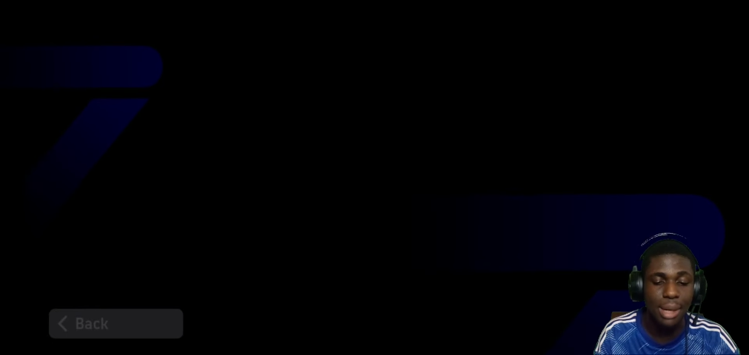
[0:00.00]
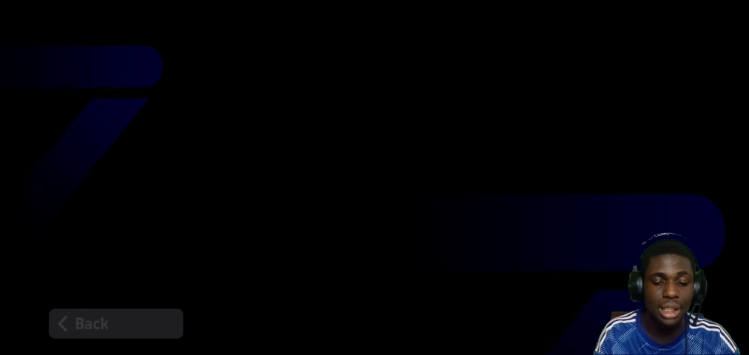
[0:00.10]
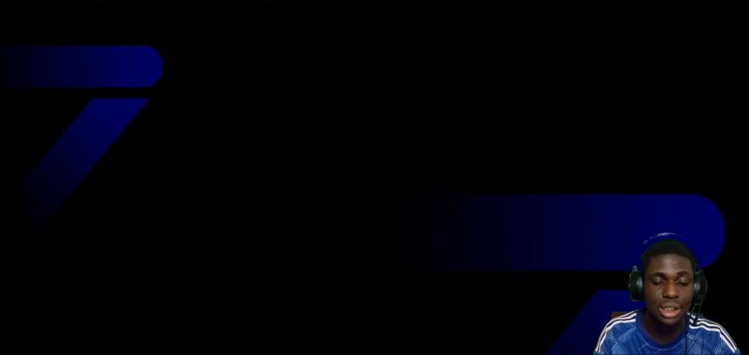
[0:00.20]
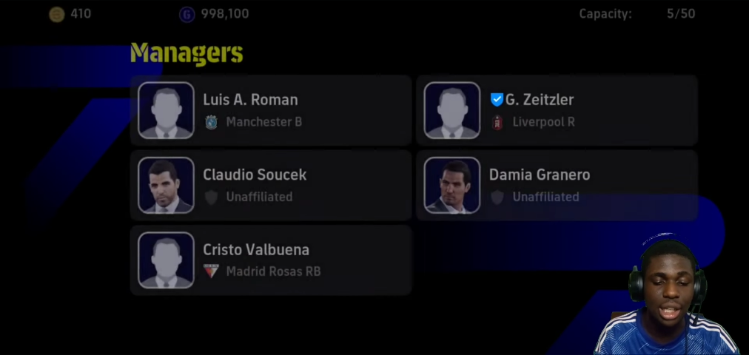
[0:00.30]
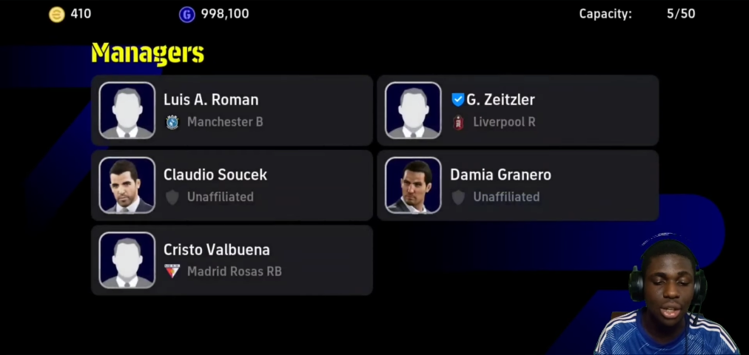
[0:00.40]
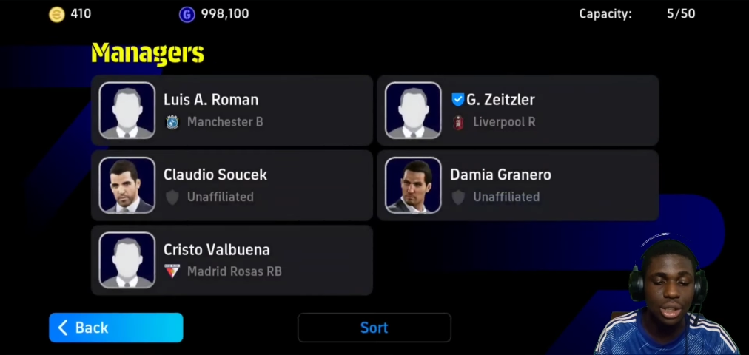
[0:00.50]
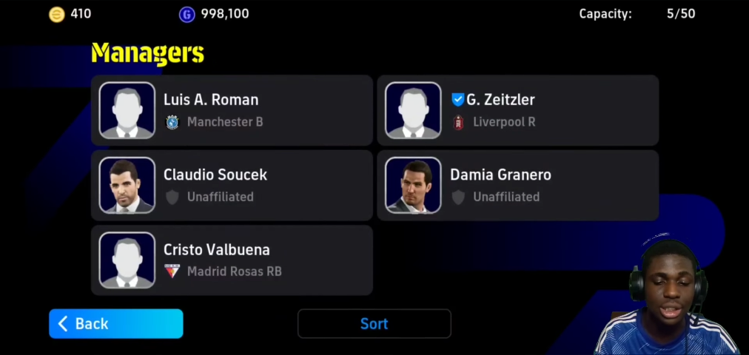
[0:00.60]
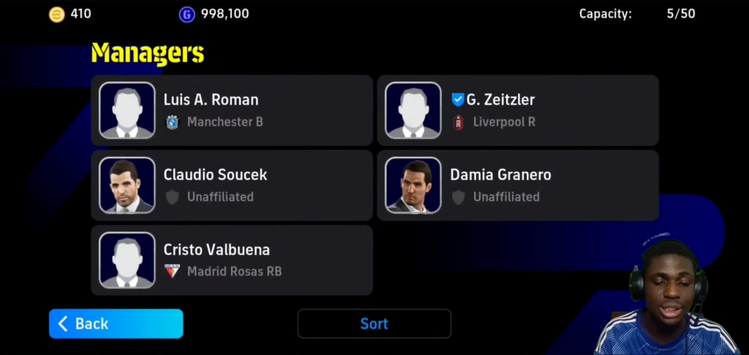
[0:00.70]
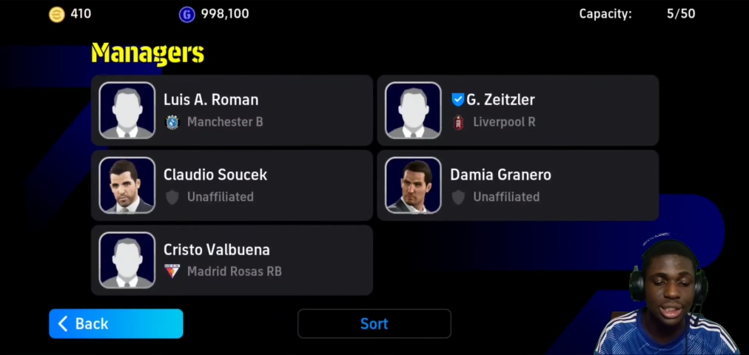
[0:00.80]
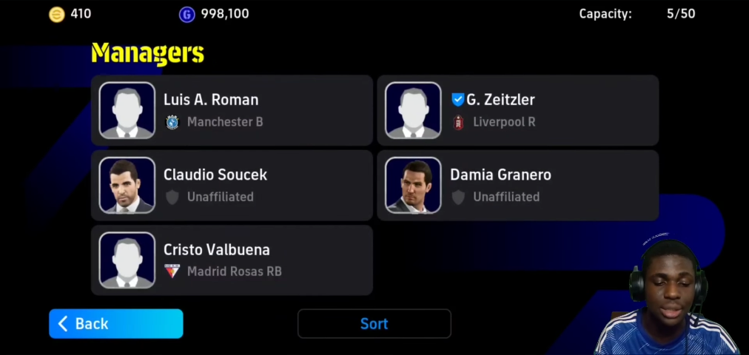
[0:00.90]
manager on
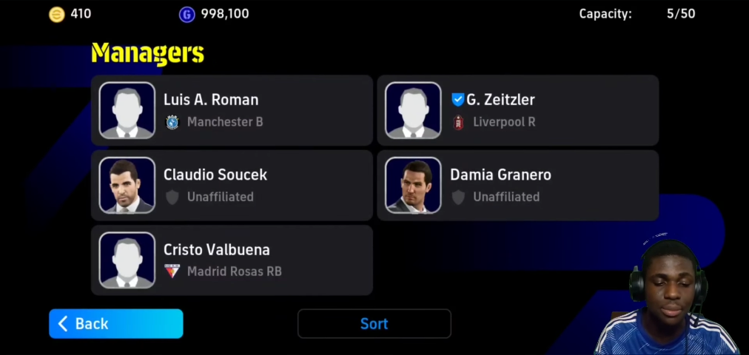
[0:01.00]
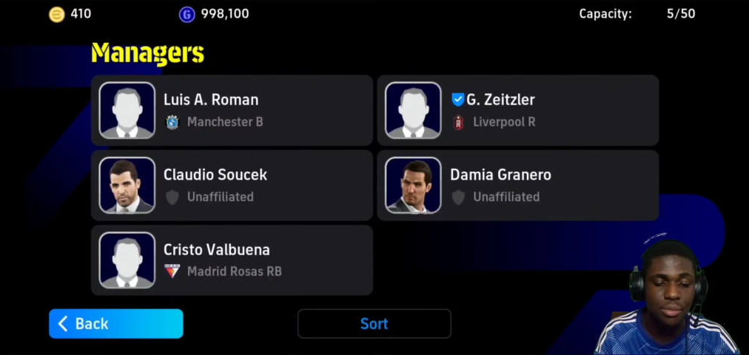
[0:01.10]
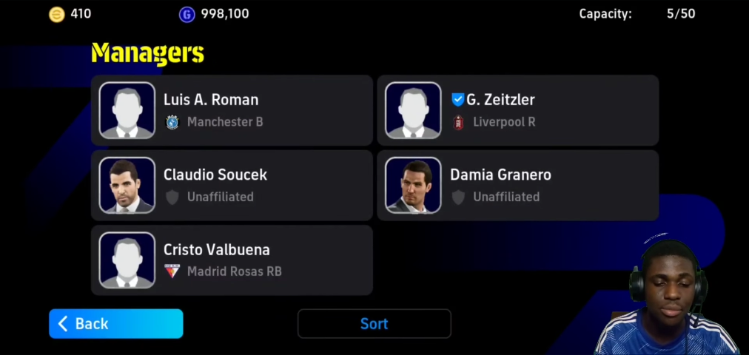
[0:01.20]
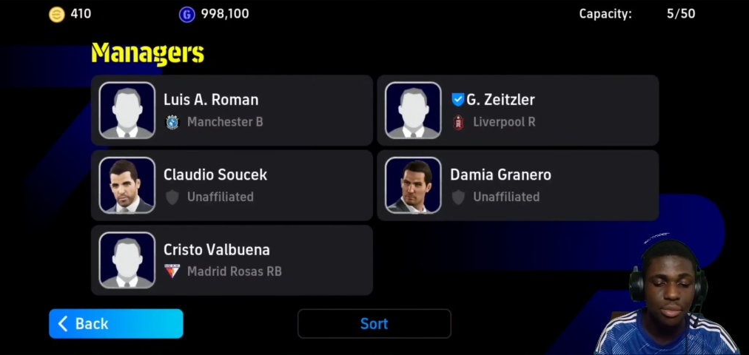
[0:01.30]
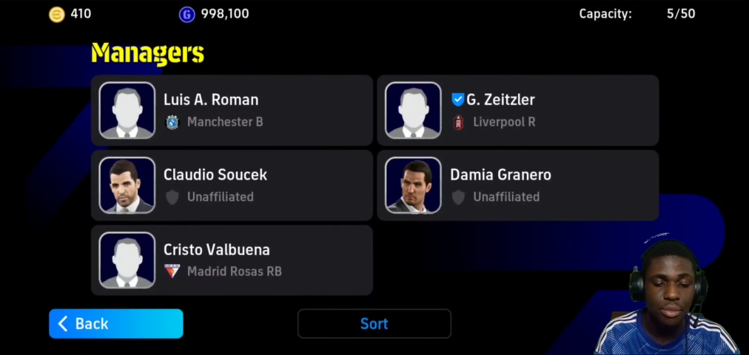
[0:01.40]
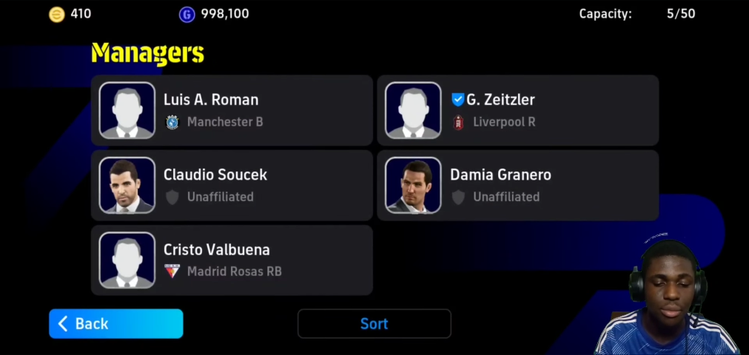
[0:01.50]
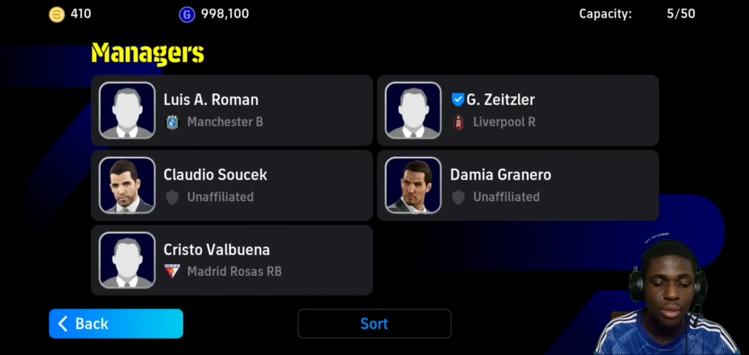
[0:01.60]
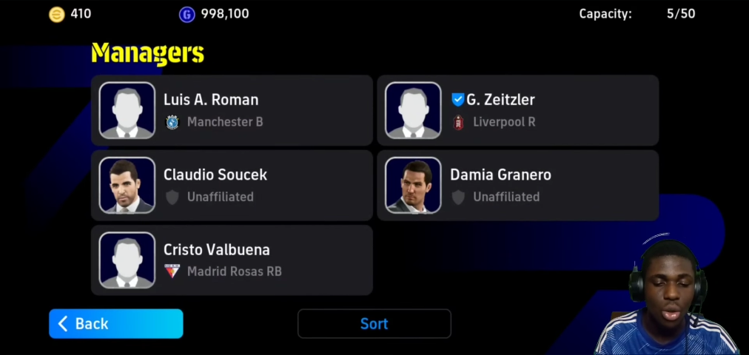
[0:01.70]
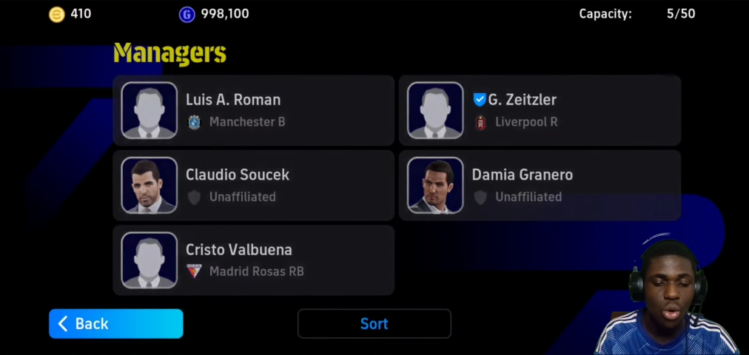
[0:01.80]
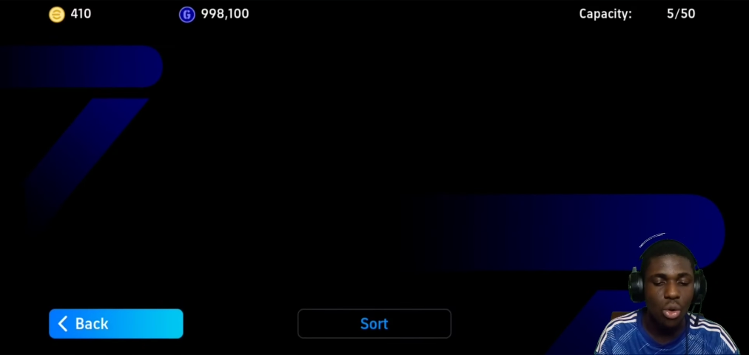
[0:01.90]
his team
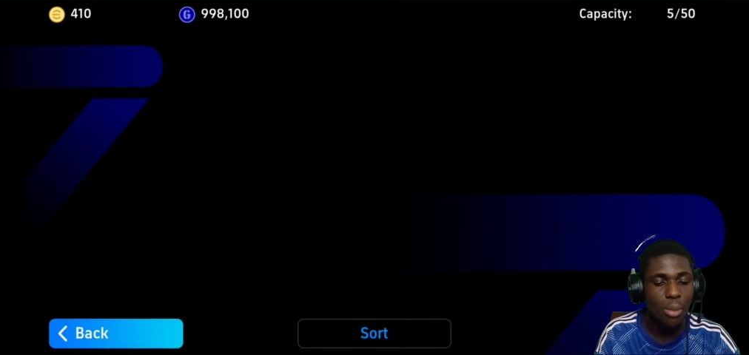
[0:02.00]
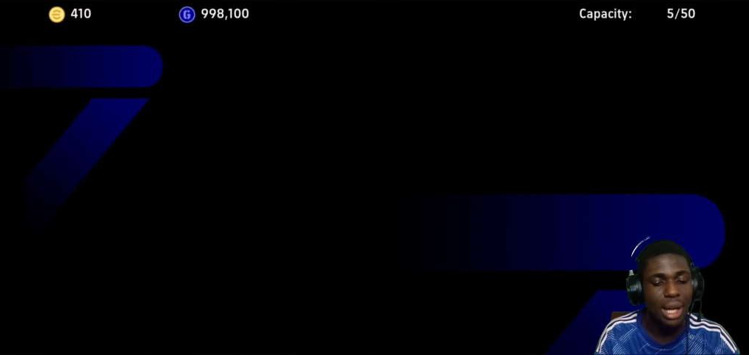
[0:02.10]
oh